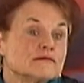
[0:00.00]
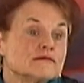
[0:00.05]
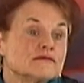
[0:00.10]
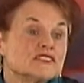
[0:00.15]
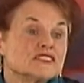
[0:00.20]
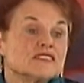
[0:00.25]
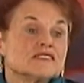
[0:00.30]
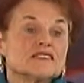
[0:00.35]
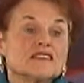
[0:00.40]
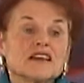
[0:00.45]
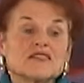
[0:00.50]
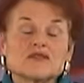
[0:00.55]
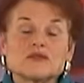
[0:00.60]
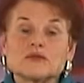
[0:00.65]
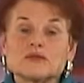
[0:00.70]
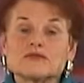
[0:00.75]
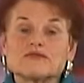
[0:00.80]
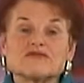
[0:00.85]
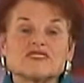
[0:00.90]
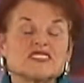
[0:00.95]
She didn't have
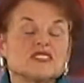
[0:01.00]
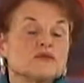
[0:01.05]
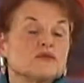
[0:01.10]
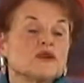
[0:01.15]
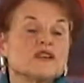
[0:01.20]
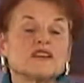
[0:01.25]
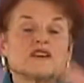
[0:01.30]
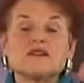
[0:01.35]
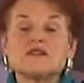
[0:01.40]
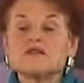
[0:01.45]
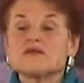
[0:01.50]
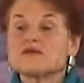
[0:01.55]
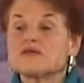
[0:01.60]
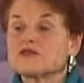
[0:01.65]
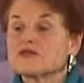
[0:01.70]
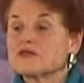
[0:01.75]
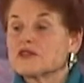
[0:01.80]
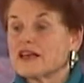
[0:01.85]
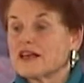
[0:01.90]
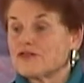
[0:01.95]
to. She didn't want to go
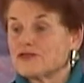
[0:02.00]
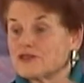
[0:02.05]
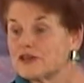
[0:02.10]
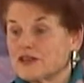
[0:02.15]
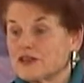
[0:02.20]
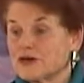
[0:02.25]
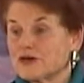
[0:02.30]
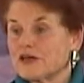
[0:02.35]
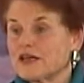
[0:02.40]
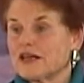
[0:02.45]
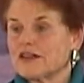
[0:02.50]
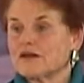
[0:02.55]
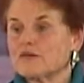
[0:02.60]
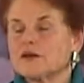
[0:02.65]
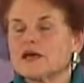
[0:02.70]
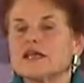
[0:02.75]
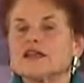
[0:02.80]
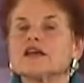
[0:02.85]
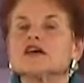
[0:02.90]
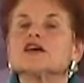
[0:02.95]
through the effort of going out of the
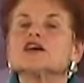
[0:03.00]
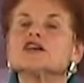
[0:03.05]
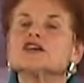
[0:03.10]
bed.